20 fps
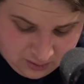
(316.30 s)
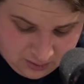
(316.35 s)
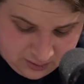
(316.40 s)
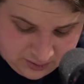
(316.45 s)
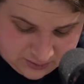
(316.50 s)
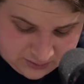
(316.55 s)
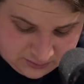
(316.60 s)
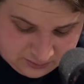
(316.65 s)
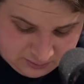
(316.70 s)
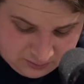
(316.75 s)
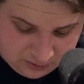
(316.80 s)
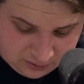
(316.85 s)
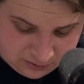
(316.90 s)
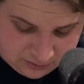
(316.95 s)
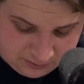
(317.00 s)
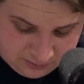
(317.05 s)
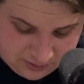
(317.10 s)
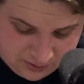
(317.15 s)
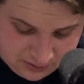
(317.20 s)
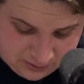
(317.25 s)
some
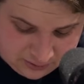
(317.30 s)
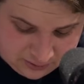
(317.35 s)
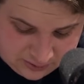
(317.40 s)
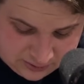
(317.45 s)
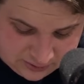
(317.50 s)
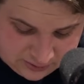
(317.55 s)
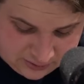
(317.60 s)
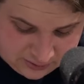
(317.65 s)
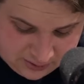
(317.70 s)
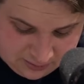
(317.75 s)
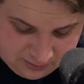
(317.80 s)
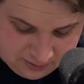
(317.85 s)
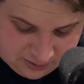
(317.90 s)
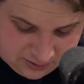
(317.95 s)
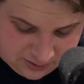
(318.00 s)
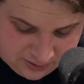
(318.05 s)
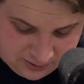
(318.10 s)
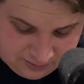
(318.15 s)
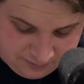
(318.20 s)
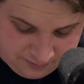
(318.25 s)
marshmallows and some of
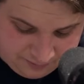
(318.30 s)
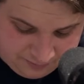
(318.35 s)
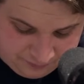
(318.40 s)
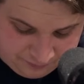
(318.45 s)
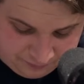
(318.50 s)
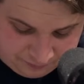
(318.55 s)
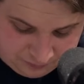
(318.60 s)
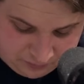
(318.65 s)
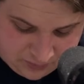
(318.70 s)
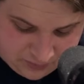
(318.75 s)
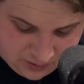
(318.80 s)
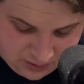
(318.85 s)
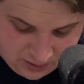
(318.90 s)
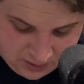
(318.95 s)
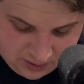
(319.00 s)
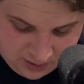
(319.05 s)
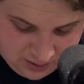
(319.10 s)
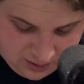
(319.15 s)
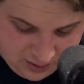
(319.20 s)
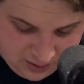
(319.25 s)
the
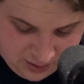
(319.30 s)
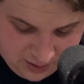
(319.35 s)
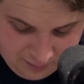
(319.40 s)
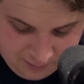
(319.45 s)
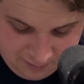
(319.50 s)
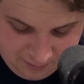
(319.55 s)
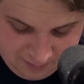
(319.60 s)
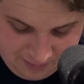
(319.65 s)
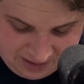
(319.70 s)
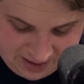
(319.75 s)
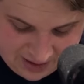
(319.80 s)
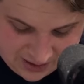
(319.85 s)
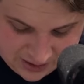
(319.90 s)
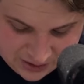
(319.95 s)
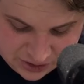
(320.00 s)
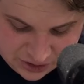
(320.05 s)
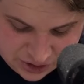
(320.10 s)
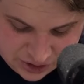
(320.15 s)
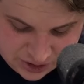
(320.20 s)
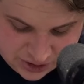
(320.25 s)
mac and
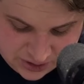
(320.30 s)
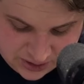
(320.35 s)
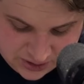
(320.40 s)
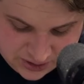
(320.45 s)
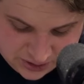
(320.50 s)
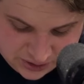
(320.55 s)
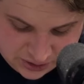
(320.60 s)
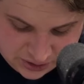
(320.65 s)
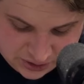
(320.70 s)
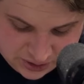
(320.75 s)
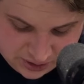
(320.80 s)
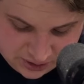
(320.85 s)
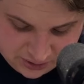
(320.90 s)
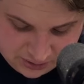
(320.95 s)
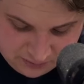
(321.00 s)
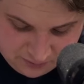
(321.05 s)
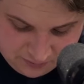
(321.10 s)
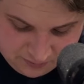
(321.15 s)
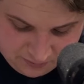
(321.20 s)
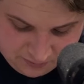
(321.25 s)
cheese shit.
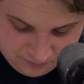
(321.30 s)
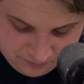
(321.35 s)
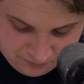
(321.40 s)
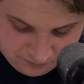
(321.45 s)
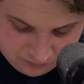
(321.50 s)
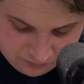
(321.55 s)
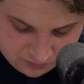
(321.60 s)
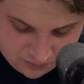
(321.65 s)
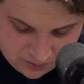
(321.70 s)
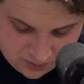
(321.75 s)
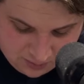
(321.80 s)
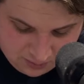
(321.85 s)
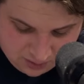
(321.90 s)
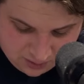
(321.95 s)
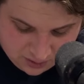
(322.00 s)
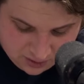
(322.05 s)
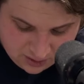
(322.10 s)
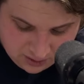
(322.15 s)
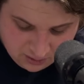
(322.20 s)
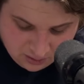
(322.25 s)
Come on
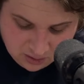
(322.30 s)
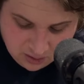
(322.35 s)
now.